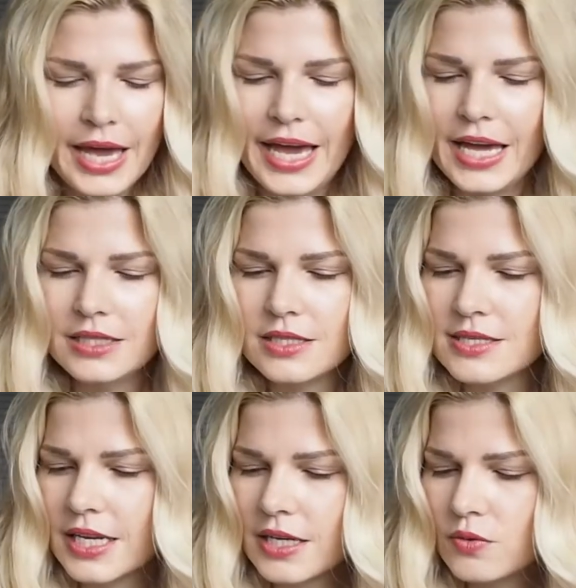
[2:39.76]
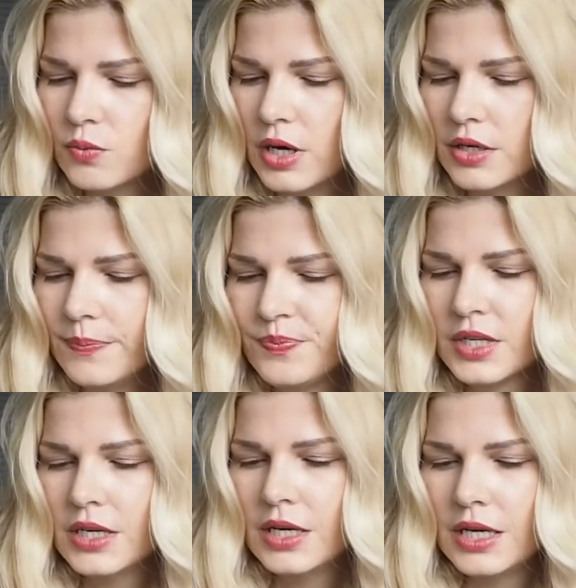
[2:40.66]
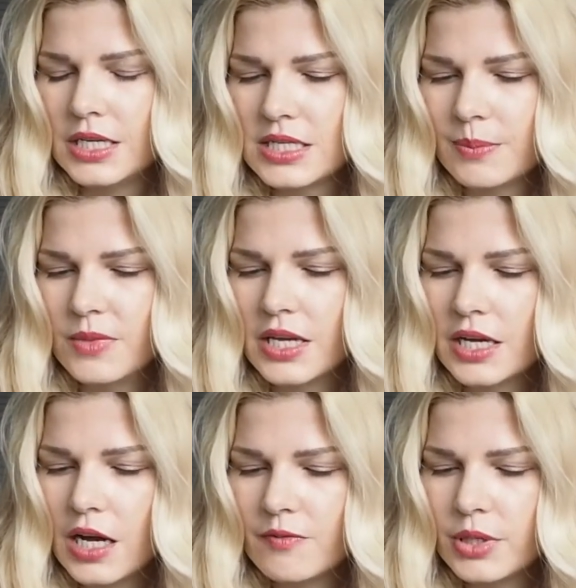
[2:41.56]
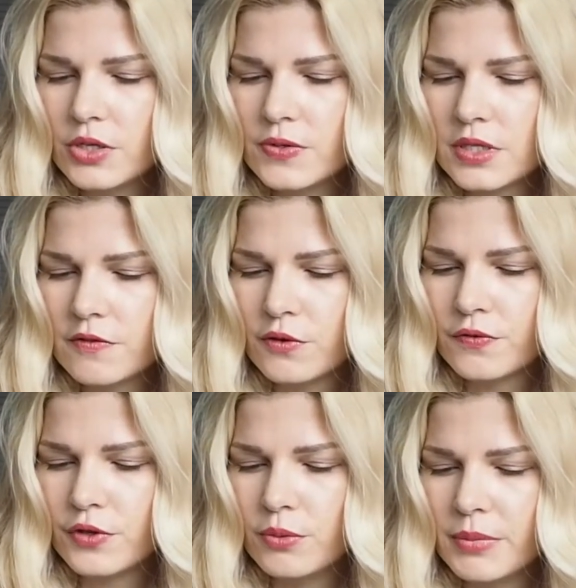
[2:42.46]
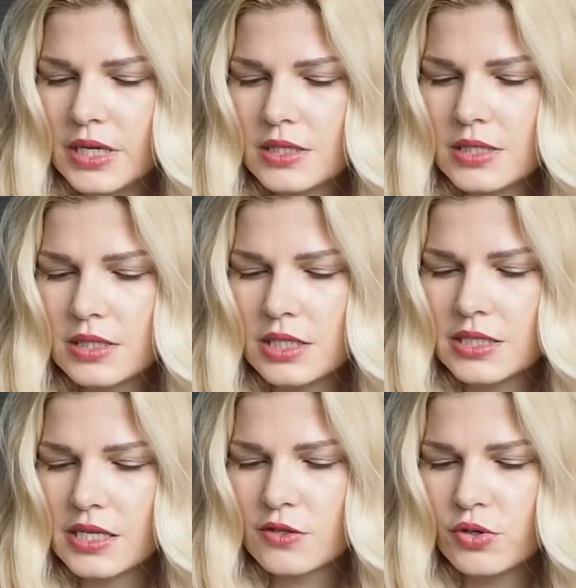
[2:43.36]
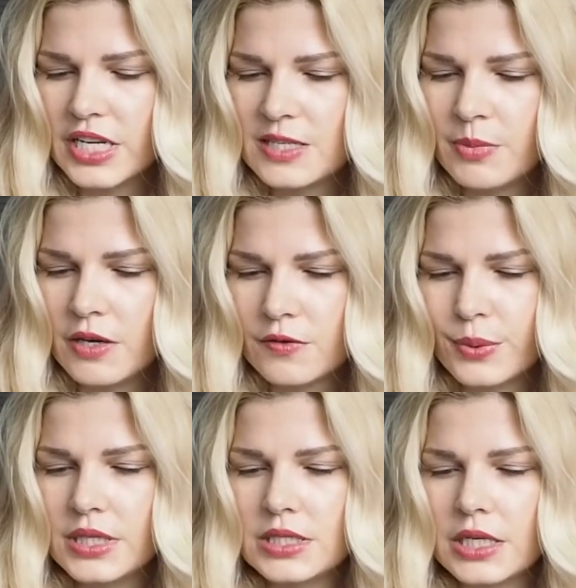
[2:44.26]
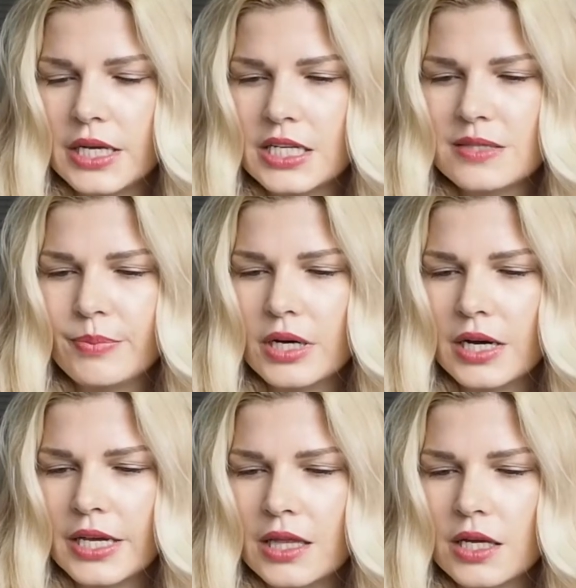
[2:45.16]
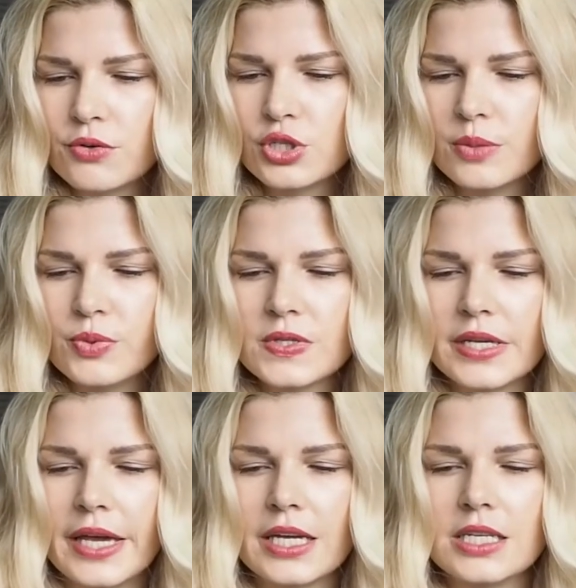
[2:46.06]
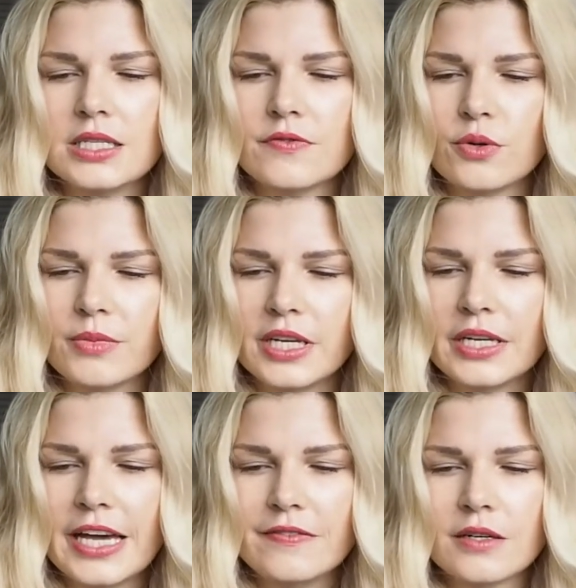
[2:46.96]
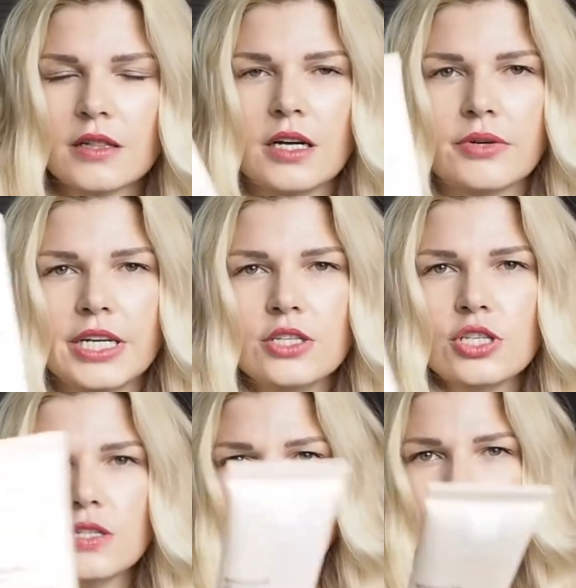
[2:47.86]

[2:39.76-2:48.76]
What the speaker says: And the second one is something I've been using for a few months. This has got SPF 20 and it's by La Roche-Posay, and it's from the Effaclar range, and it's